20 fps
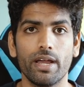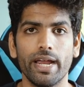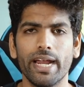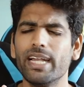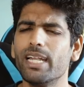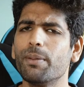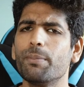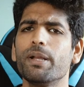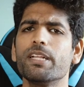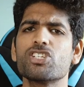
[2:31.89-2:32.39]

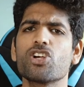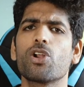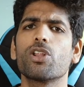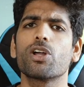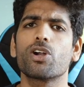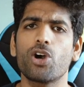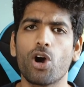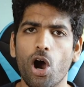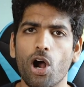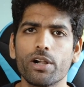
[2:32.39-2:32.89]
It depends on
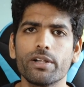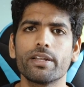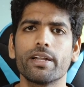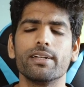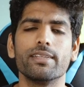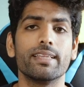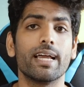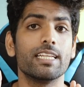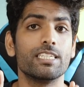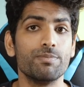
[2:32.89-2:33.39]
the
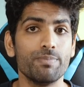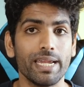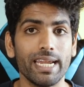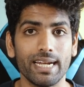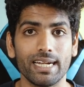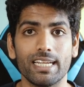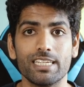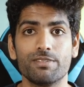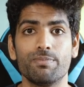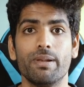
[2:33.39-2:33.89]
content that's
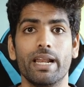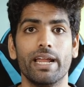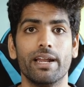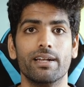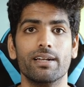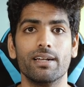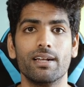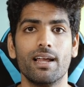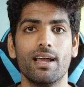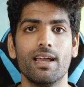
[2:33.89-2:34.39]
being
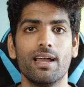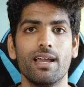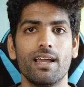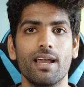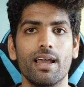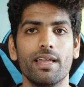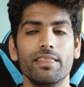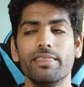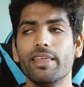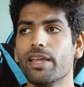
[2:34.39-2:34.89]
displayed.
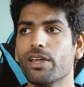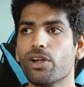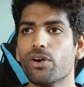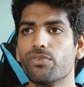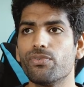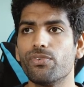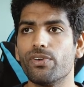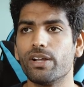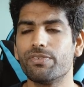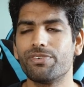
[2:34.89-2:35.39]
Think
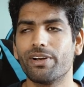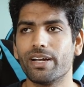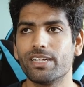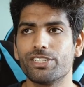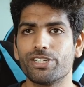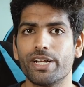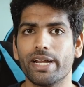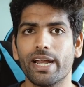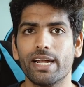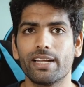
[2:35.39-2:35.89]
of
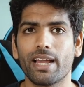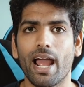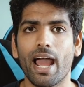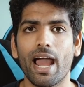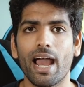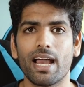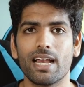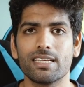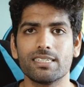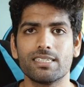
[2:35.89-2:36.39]
refresh rate
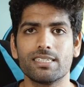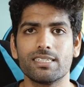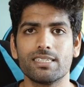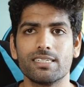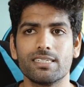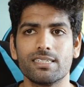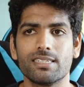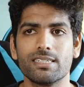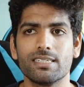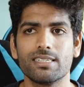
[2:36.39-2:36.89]

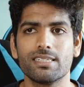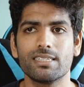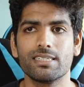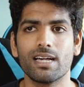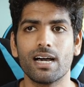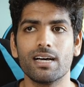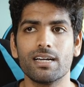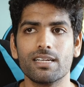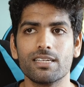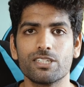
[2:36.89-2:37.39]

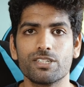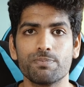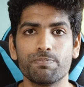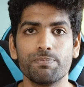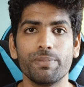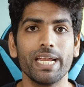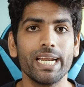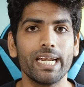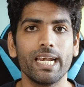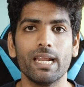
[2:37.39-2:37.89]
as a
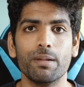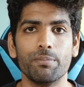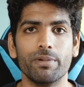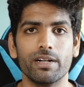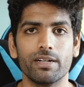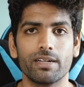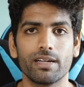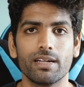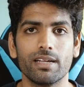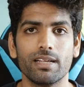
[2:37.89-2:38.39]
speed
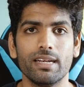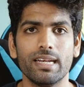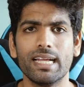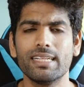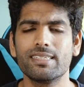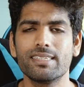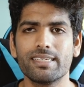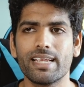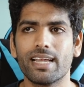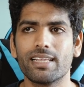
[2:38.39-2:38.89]
limit.
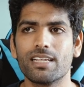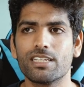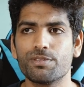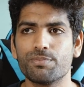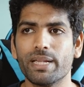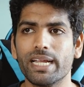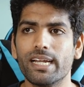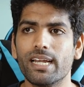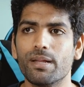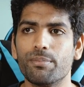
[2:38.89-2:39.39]
Let's say the
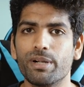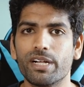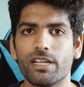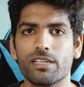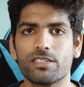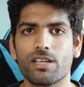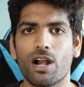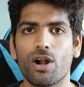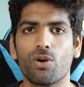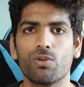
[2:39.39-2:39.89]
speed limit
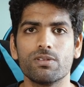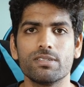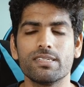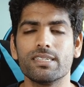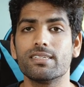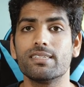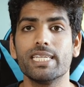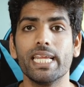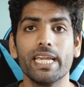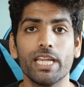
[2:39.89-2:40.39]
is around
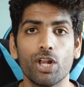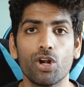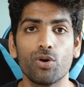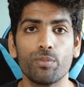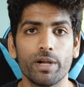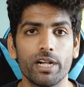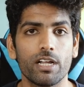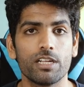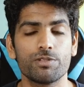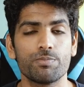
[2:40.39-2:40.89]
60
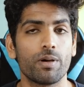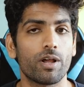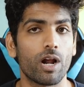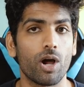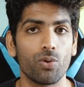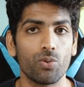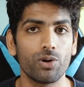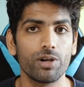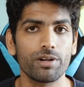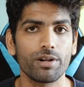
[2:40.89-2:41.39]
kilometers per
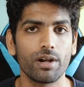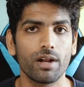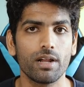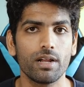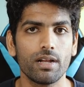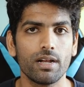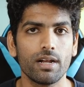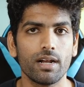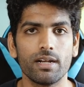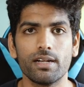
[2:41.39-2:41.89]
hour.
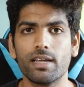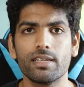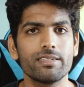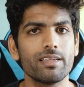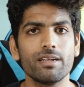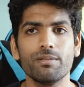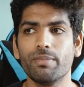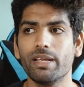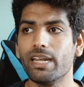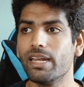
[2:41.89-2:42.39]

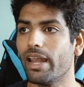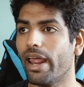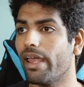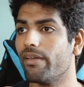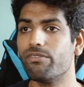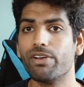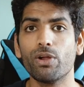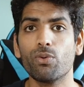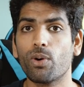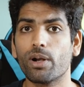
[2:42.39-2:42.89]
Doesn't mean
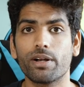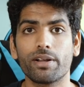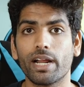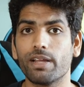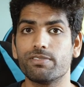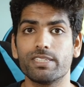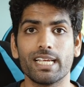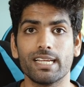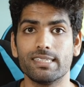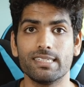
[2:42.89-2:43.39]
everyone
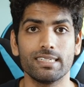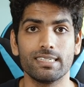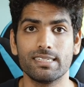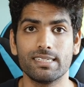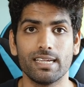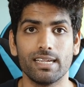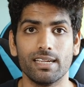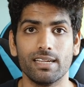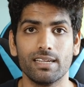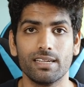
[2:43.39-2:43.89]
drives at
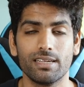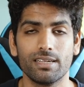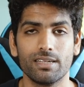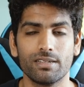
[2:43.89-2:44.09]
60.